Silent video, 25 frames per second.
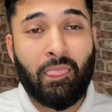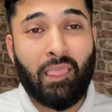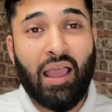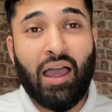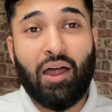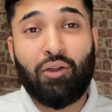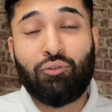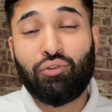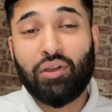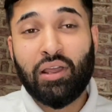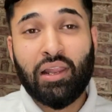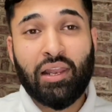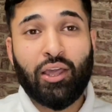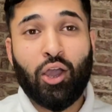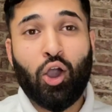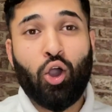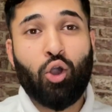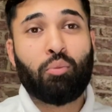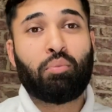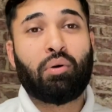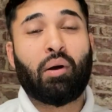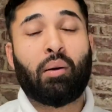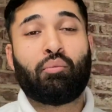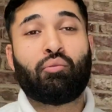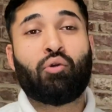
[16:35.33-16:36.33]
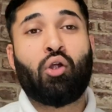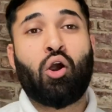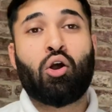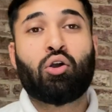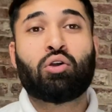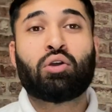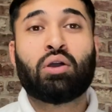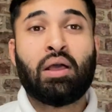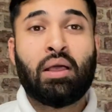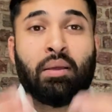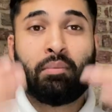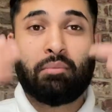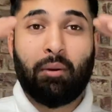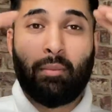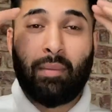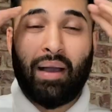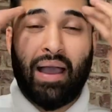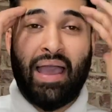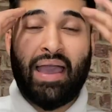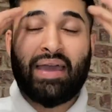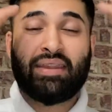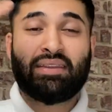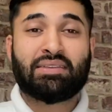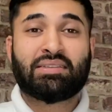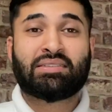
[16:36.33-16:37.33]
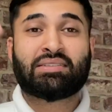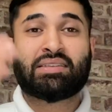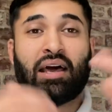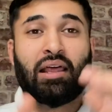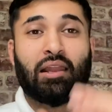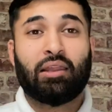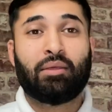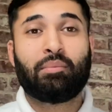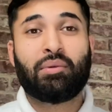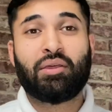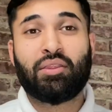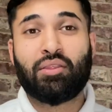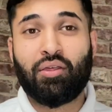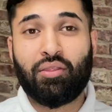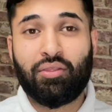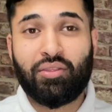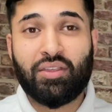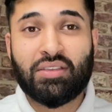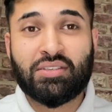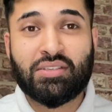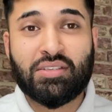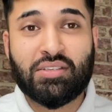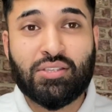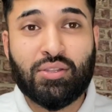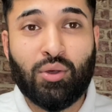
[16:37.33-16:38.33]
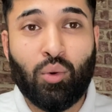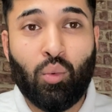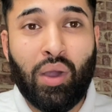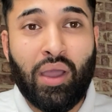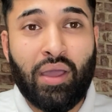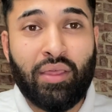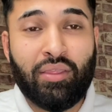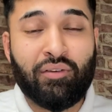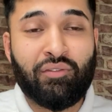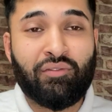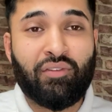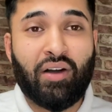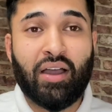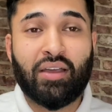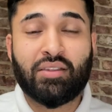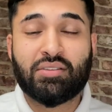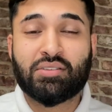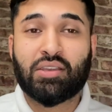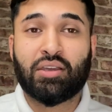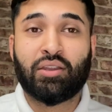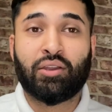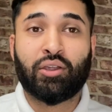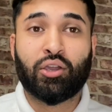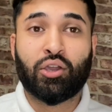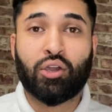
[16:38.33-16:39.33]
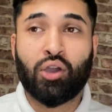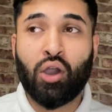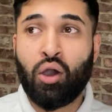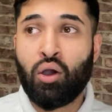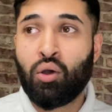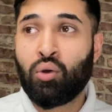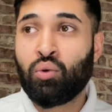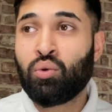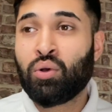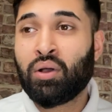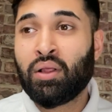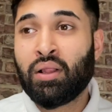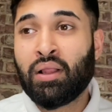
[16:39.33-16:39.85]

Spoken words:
I really hope I'm wrong, but my head is telling me that this is the way the fight's going to go.